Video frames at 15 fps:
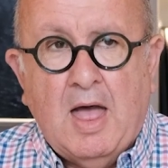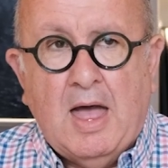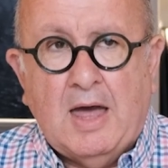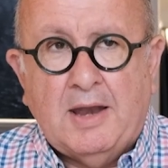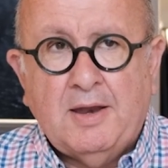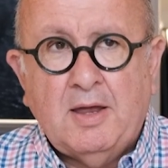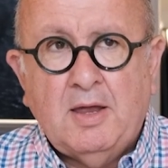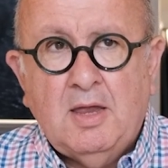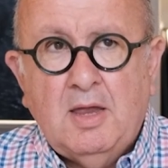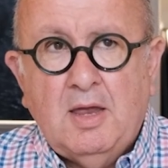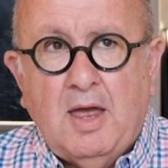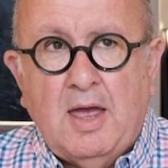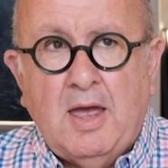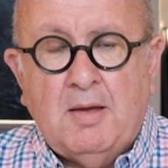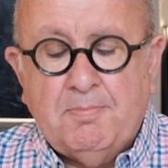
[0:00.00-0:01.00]
Hannah
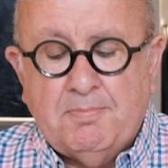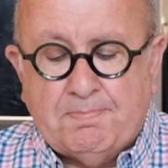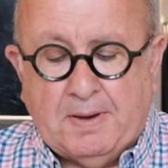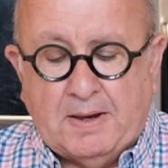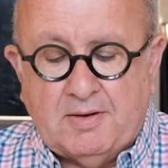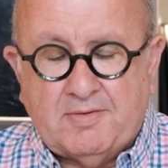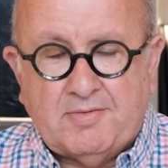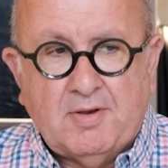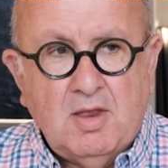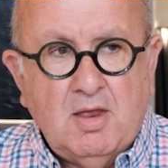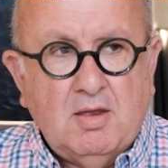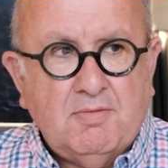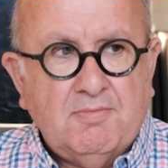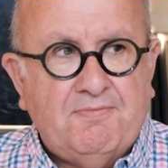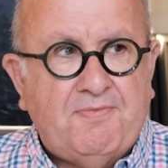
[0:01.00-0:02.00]
paints
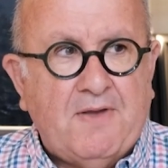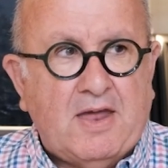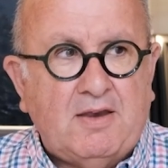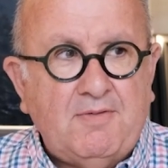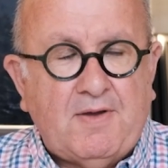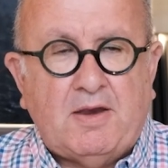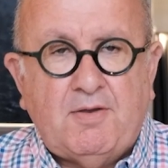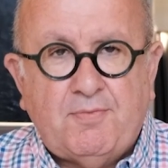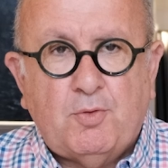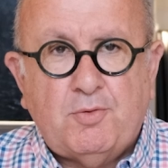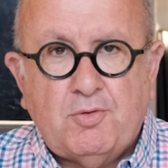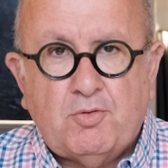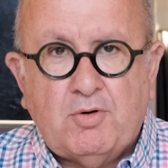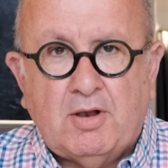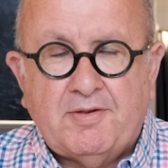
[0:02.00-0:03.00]
very, very
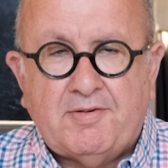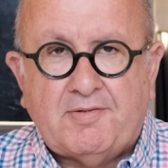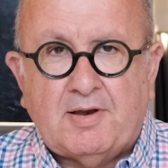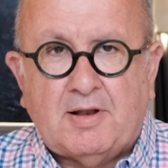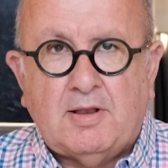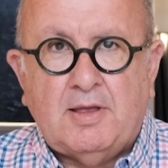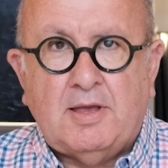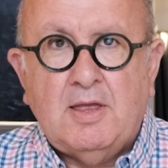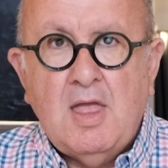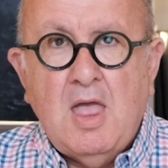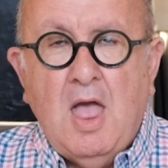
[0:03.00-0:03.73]
photorealistically,